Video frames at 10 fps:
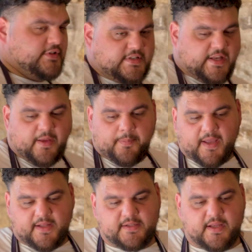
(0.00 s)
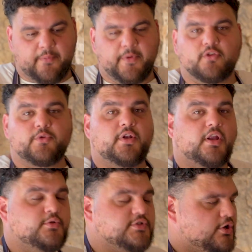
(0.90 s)
us to lay a pan down. We're not doing
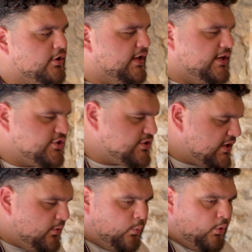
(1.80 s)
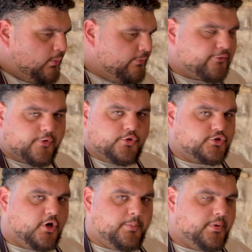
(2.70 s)
loads of cooking, it's just like a warm through
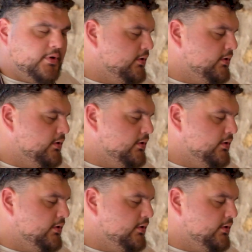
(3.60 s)
job,